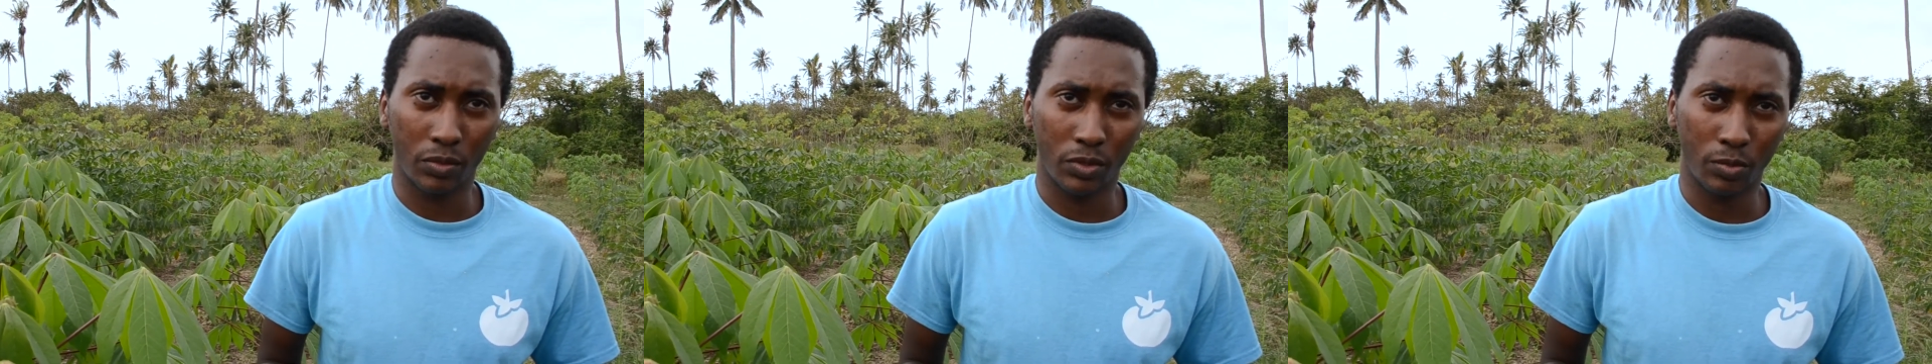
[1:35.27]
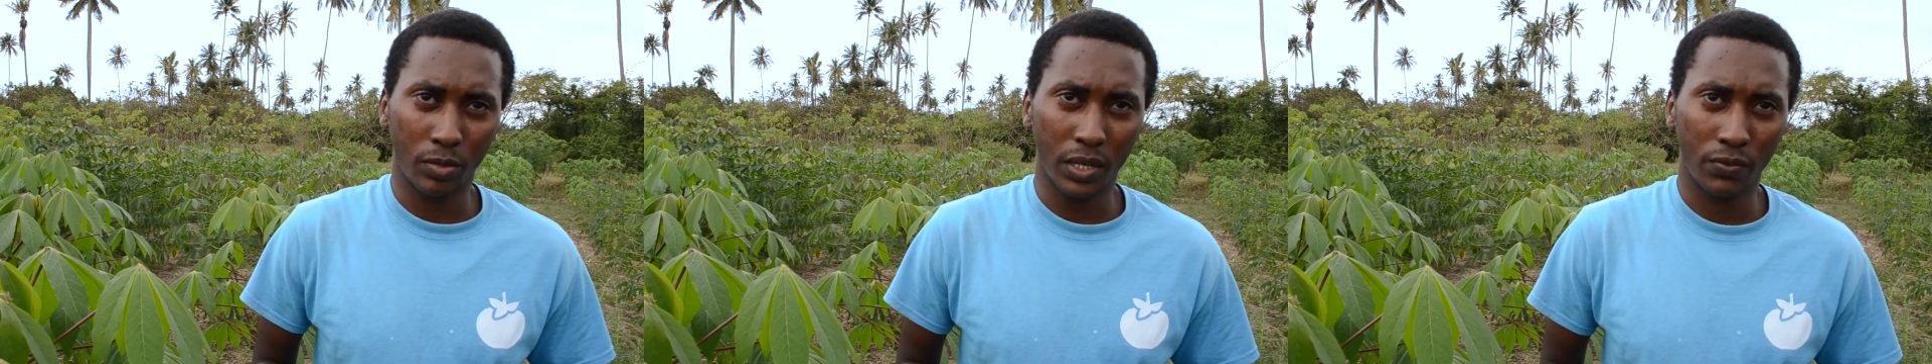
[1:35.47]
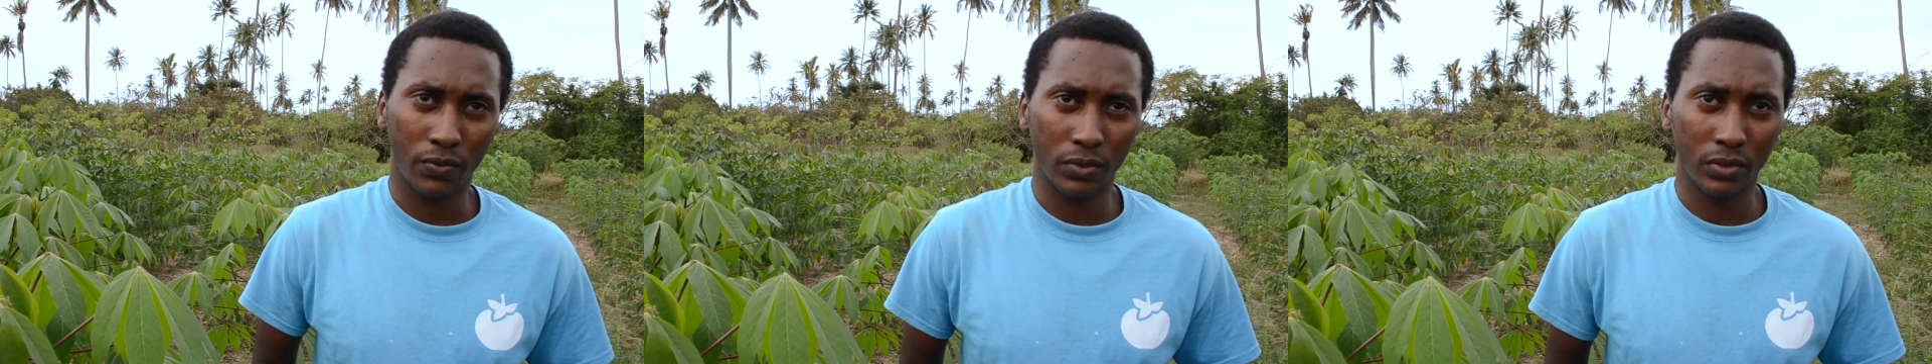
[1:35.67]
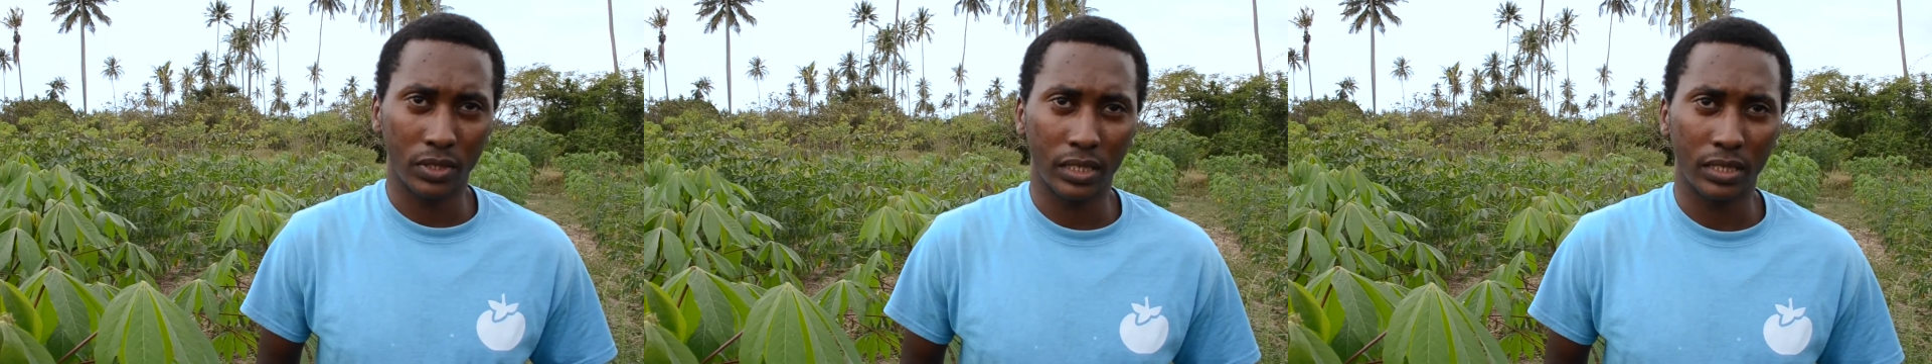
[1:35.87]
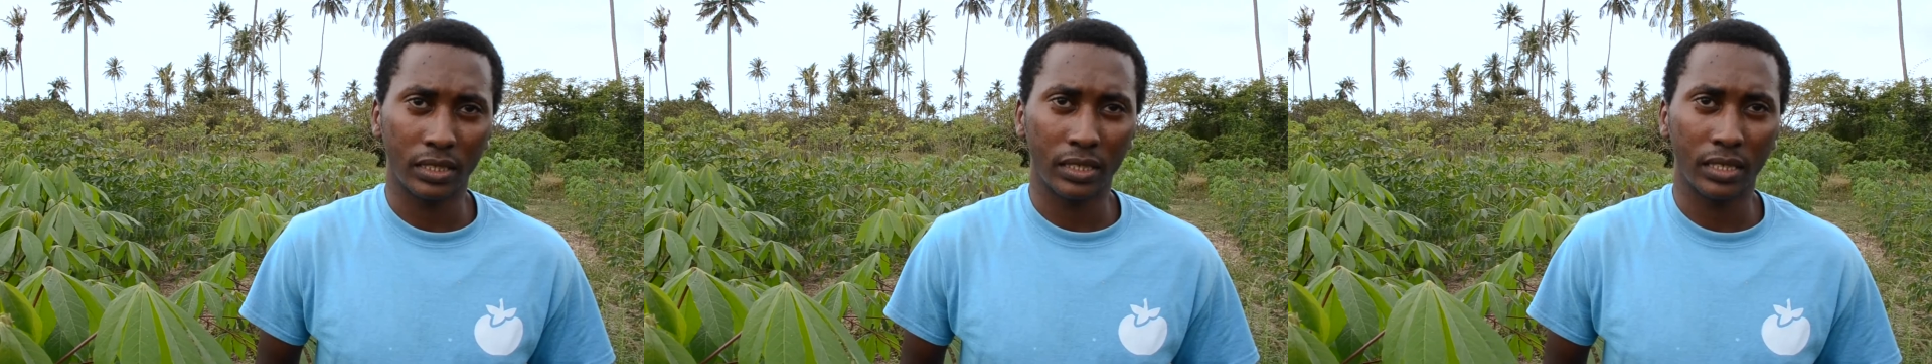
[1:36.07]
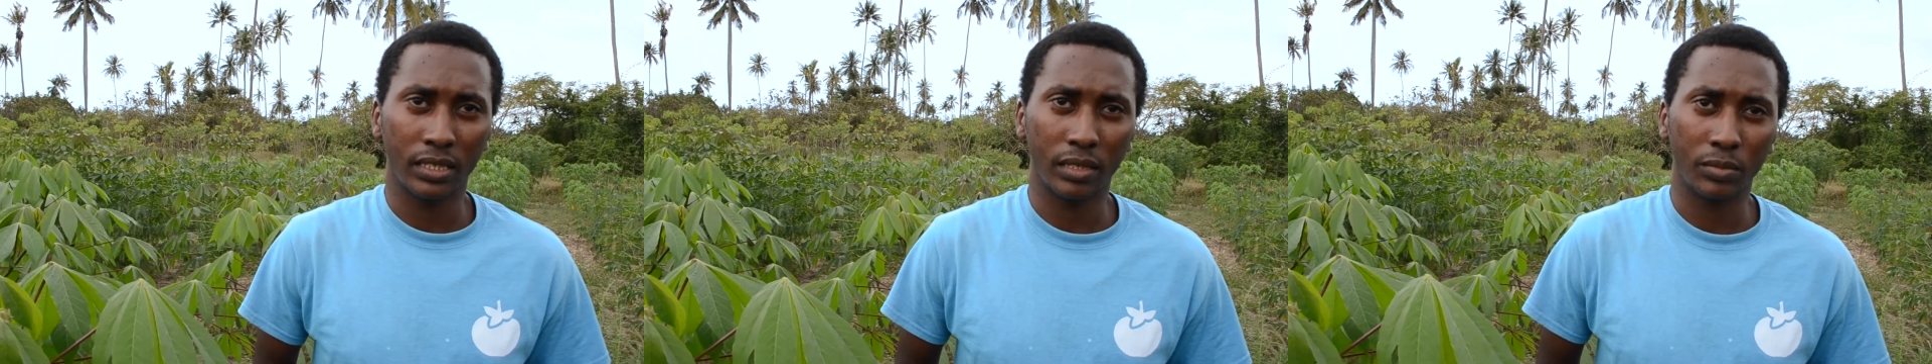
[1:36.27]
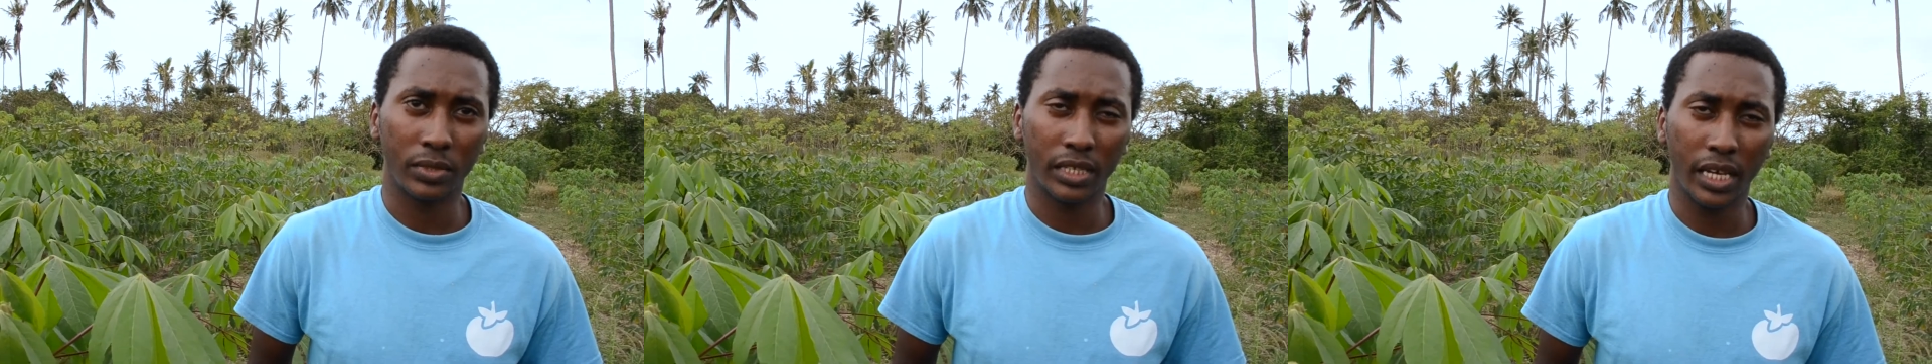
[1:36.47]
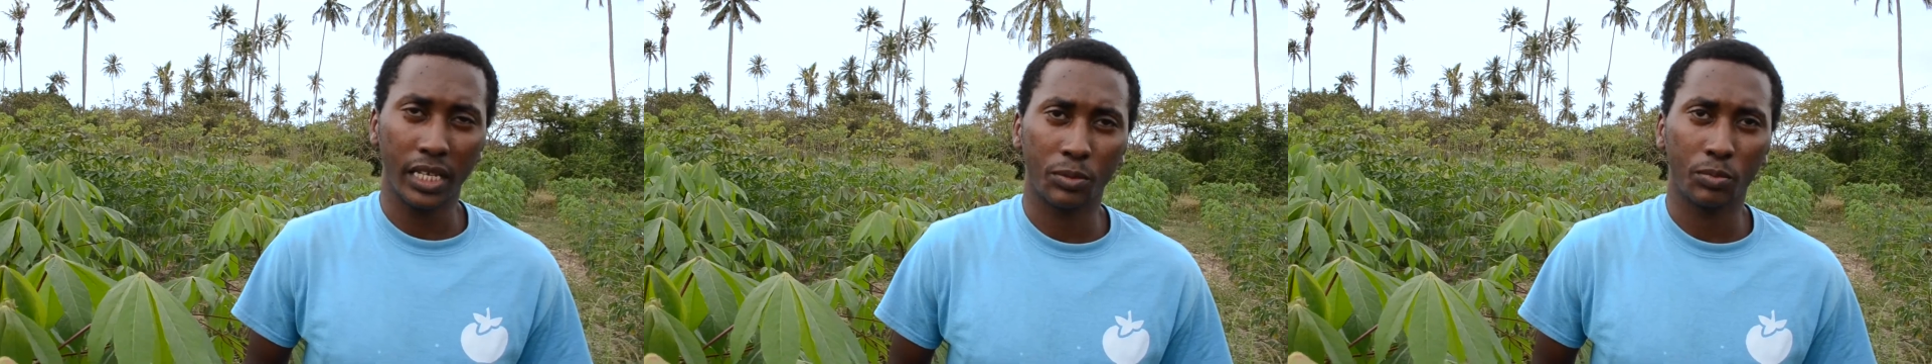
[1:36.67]
smartphones and send them
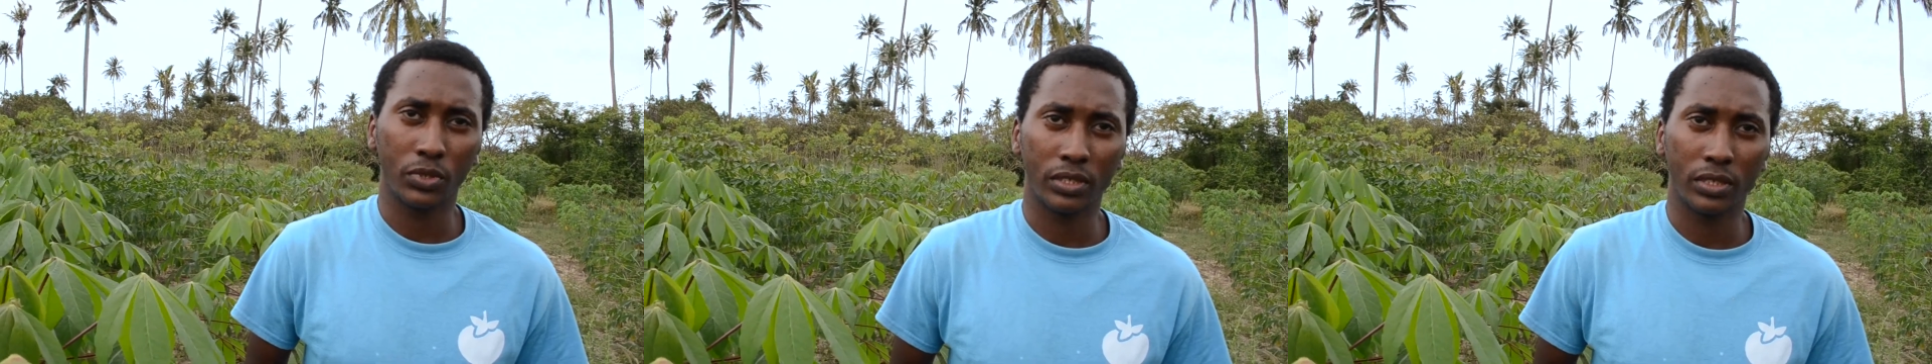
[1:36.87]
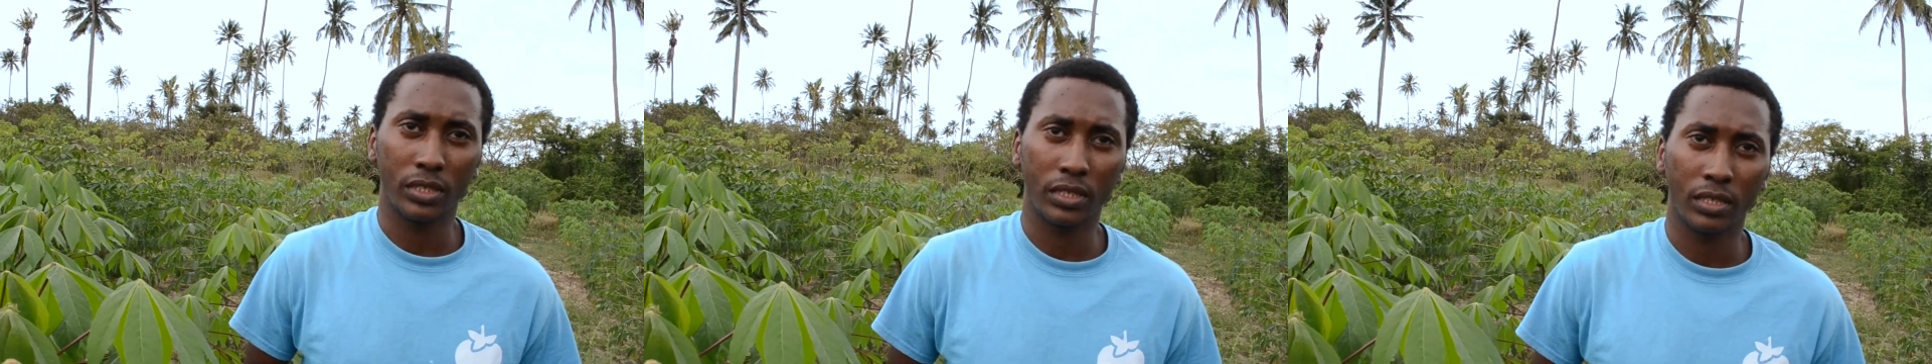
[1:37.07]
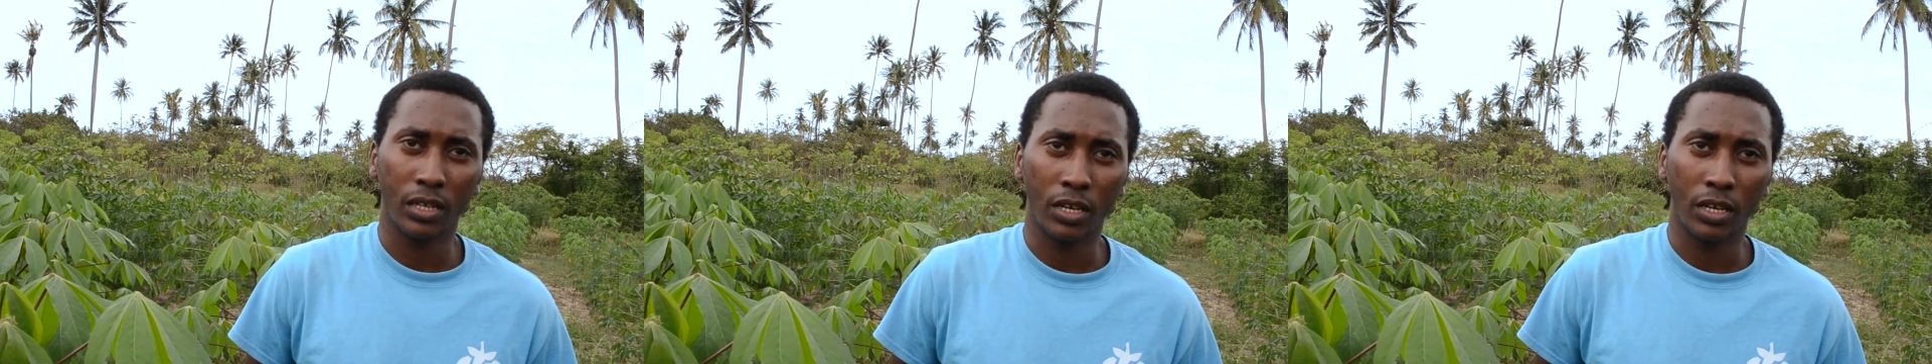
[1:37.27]
to experts.